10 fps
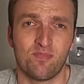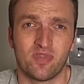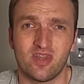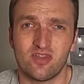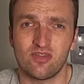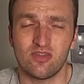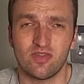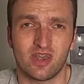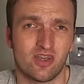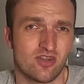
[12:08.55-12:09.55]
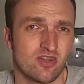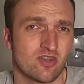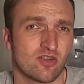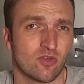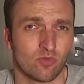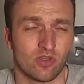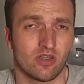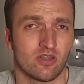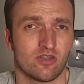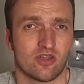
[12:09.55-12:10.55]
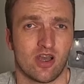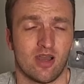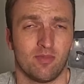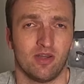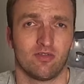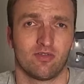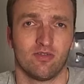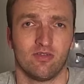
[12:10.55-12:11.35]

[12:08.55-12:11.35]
this certification does a really good job of